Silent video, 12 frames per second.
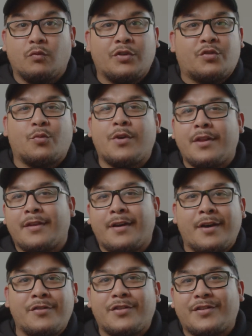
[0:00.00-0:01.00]
Which one of the
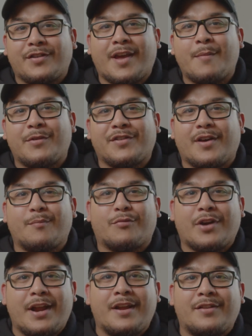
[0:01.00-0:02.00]
hundreds of Amazon
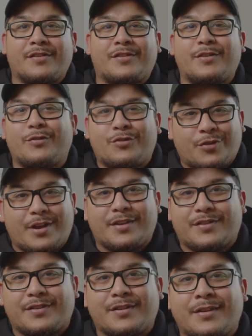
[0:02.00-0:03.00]
brands do you
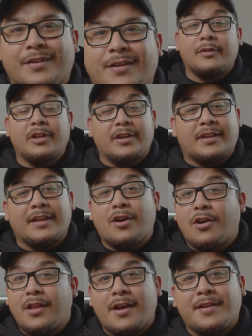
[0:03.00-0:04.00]
trust? Look, in
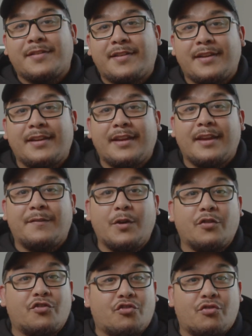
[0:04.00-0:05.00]
all honesty, if
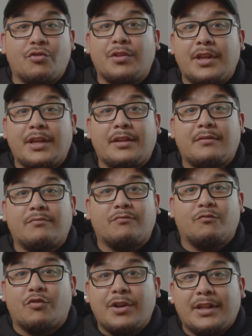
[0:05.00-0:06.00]
you're truly,
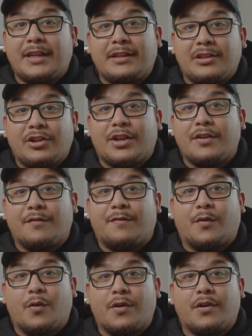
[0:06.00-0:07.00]
really looking
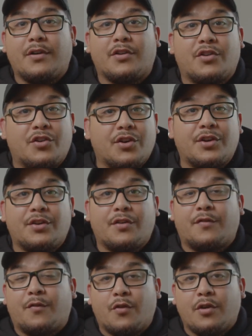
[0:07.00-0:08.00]
for good,
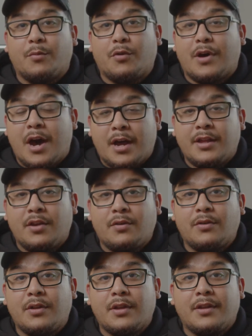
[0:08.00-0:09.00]
affordable
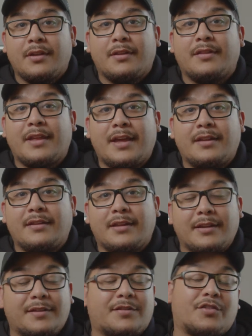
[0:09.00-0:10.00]
audio, then
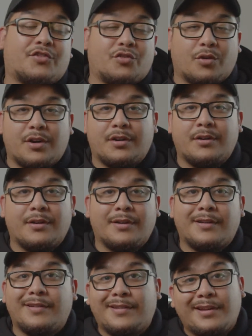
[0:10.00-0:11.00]
the list is short.
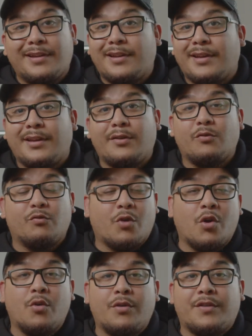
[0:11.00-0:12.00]
Deity,
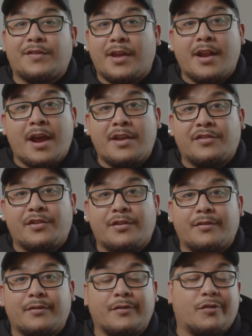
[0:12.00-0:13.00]
Rode,
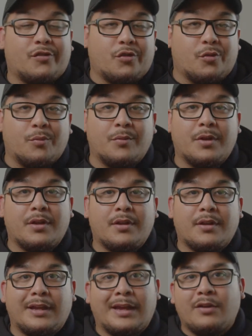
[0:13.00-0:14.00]
Sennheiser, and Zoom.
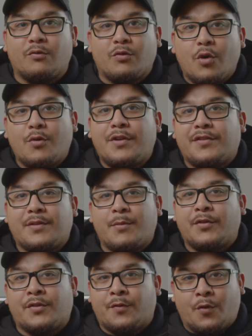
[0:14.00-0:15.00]
And Rode is the
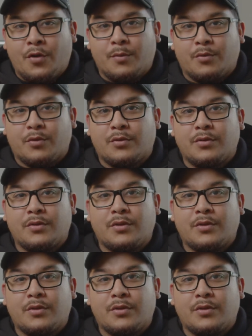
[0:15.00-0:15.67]
most affordable.